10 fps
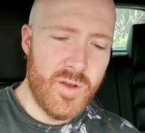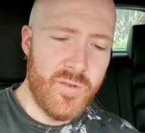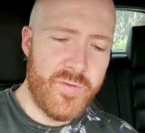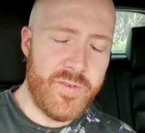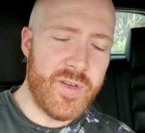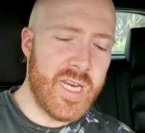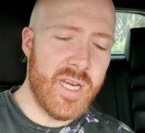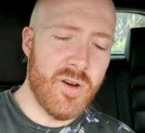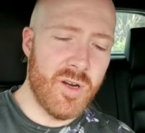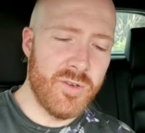
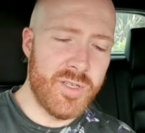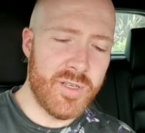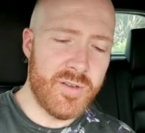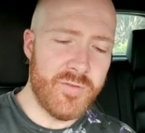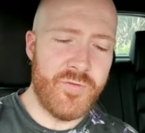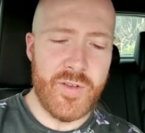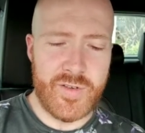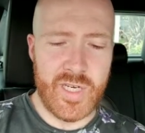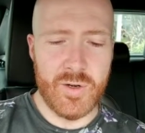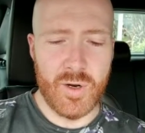15-year-old,
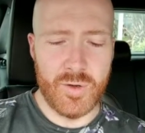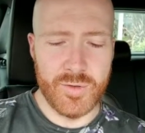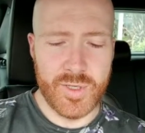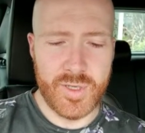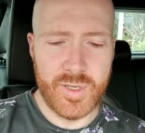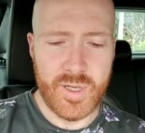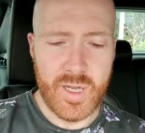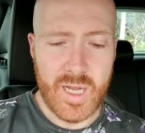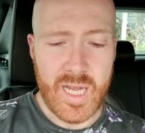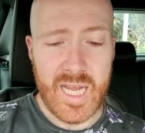50-year-old,
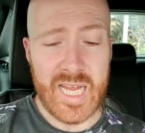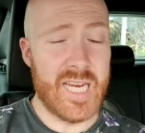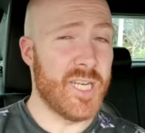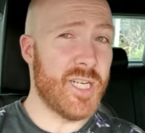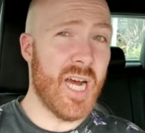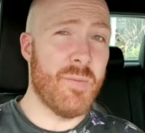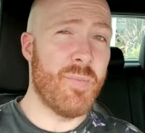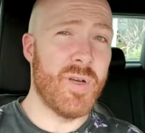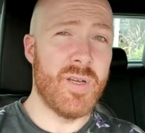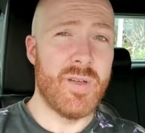in hijab,
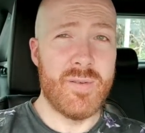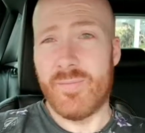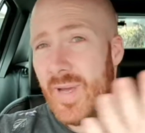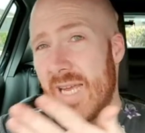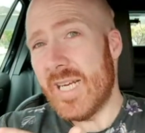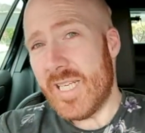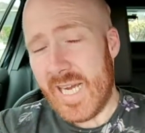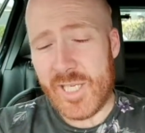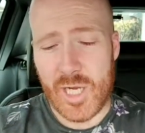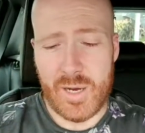in a
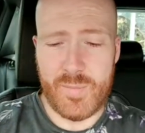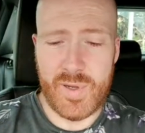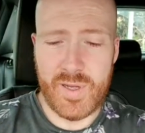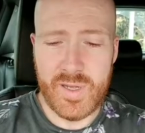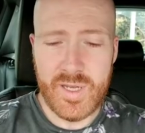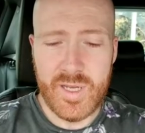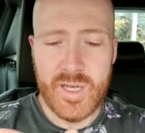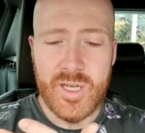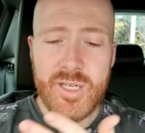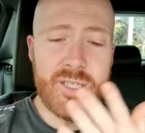tank top,
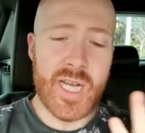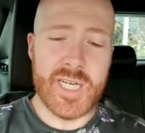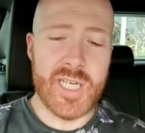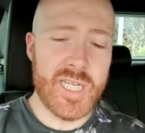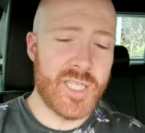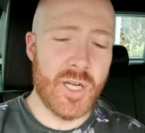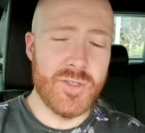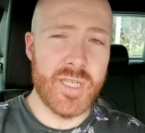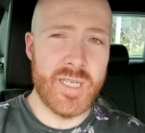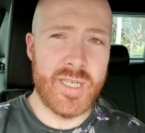sexually
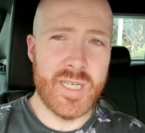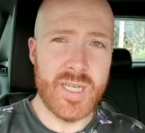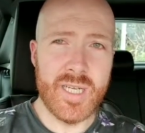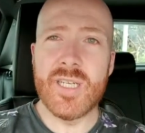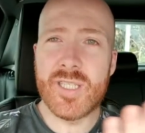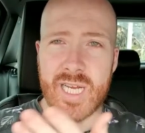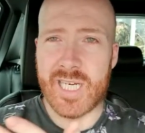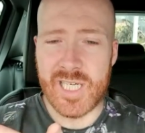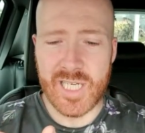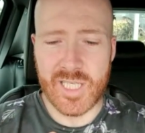assaulted,
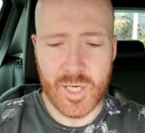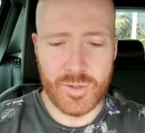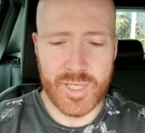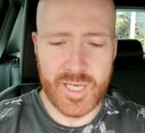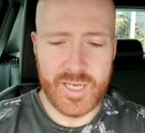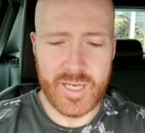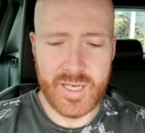sexually assaulted.